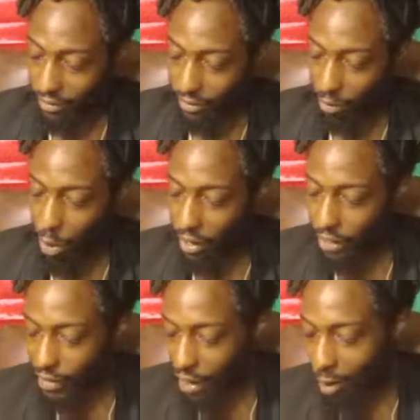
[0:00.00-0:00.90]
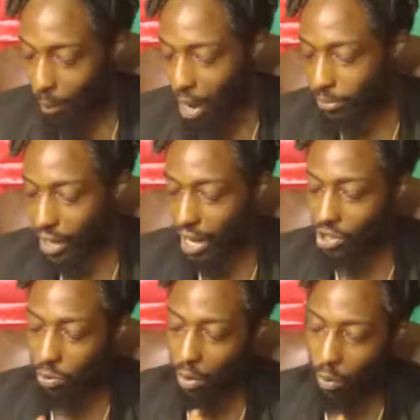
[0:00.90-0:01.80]
The one that's not going to
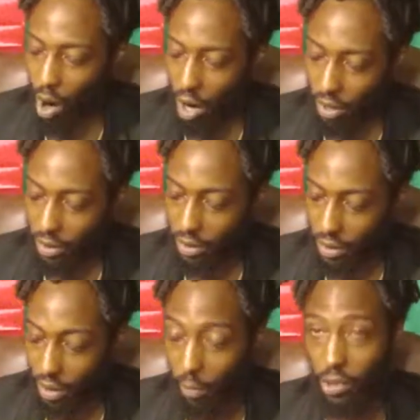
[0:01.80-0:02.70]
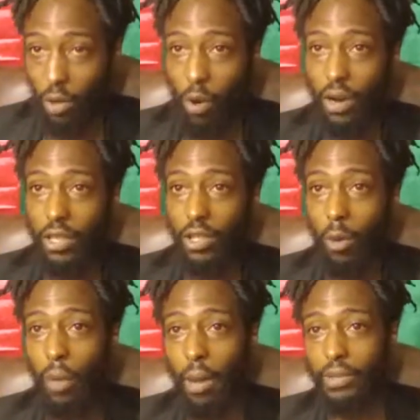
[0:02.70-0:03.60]
baptize you with water, but the one that's
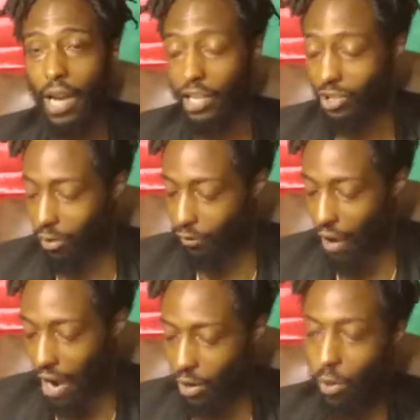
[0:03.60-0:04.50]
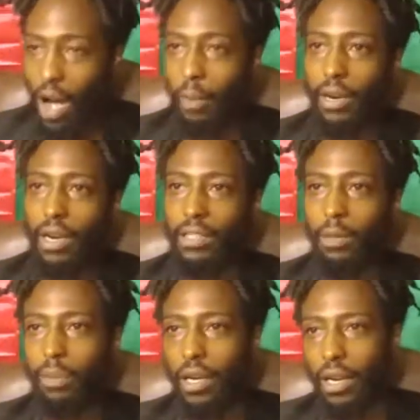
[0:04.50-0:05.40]
going to baptize you with fire. Why? Because he
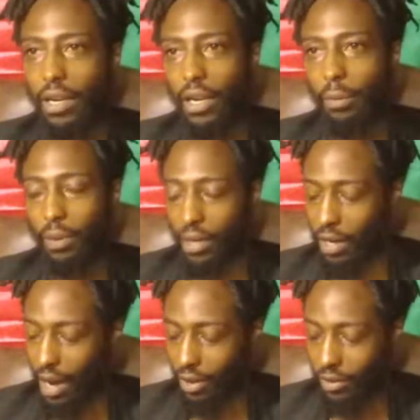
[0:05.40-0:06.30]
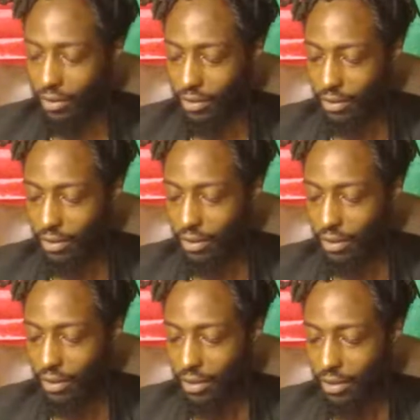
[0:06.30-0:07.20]
blood in and blood out.
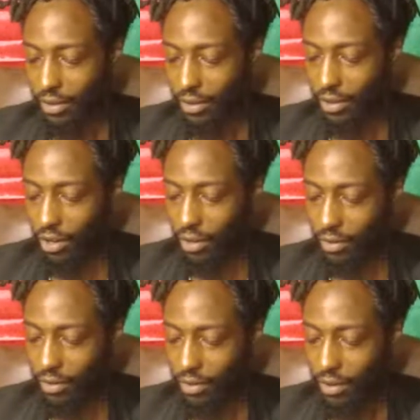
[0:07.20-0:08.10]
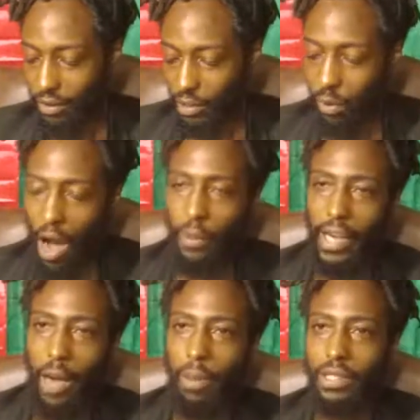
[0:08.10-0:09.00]
You know? That's why we
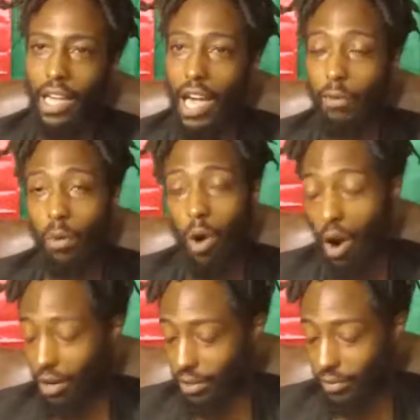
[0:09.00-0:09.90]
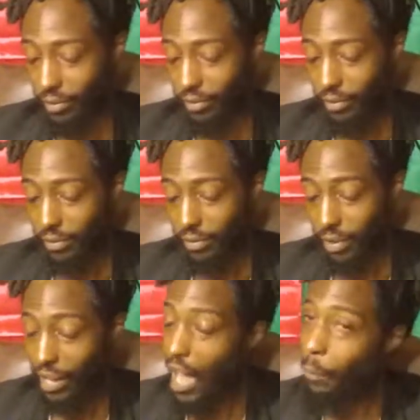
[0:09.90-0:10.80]
can't be saved with water.
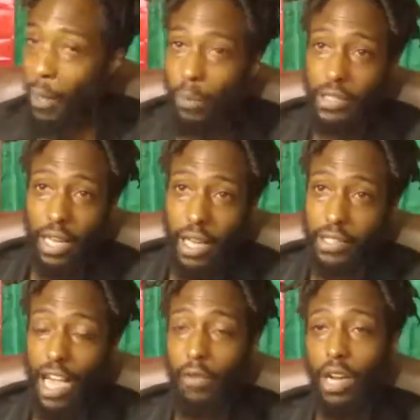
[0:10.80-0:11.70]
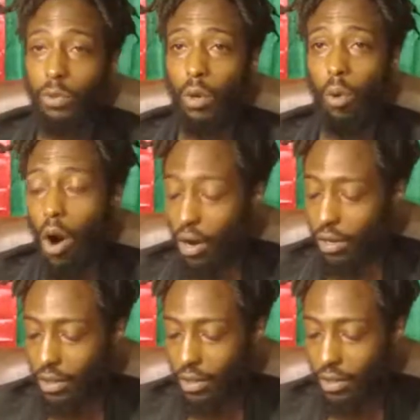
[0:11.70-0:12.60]
A lot of people say they're saving us with
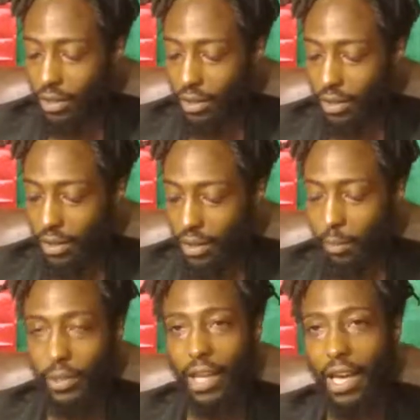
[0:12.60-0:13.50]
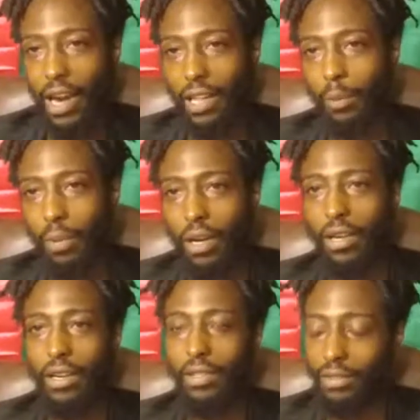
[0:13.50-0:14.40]
water, but they ain't got the
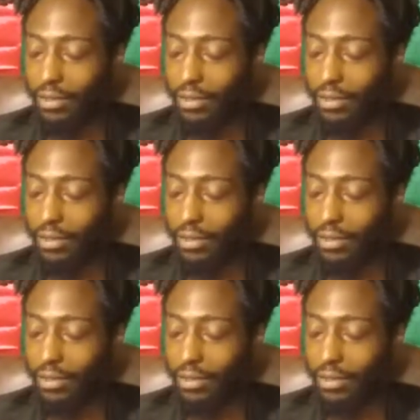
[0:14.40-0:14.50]
blood.